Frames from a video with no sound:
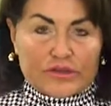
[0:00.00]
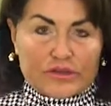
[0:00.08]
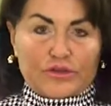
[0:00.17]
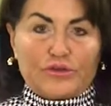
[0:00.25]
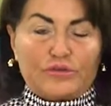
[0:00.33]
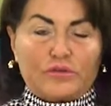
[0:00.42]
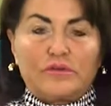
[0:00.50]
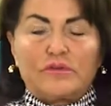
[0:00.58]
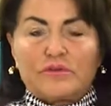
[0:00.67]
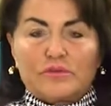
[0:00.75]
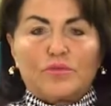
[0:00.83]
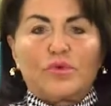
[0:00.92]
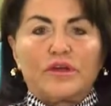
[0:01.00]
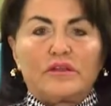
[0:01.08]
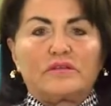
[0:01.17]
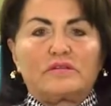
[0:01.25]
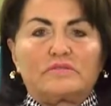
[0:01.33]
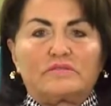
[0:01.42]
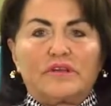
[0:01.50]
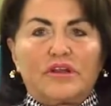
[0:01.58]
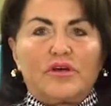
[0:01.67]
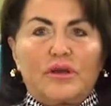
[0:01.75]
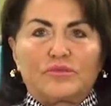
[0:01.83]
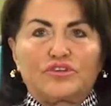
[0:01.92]
who would, you
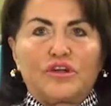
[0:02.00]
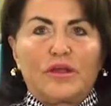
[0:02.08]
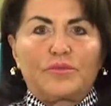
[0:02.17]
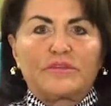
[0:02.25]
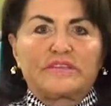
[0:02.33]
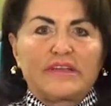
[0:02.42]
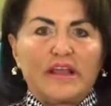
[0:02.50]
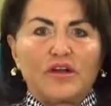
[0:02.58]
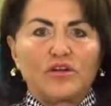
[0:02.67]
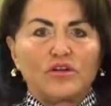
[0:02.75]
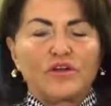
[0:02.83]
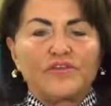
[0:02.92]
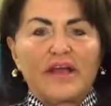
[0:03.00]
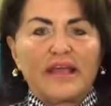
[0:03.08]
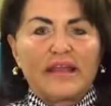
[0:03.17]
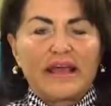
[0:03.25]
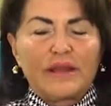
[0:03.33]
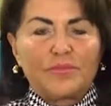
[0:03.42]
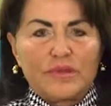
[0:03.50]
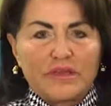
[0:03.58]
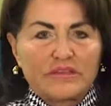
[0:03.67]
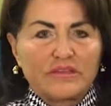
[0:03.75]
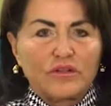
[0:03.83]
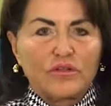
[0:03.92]
know, I'm sure I would scare her if I had had a
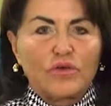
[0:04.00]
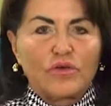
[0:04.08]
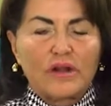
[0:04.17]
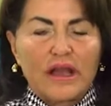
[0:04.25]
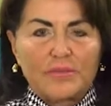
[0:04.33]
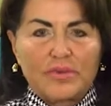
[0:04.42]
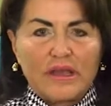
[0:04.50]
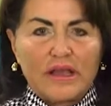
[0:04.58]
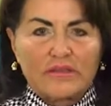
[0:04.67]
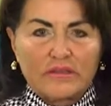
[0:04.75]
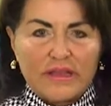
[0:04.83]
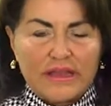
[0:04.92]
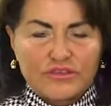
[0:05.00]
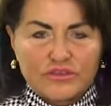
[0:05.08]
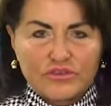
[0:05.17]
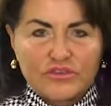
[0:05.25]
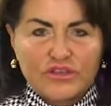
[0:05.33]
pixel or an IPL laser.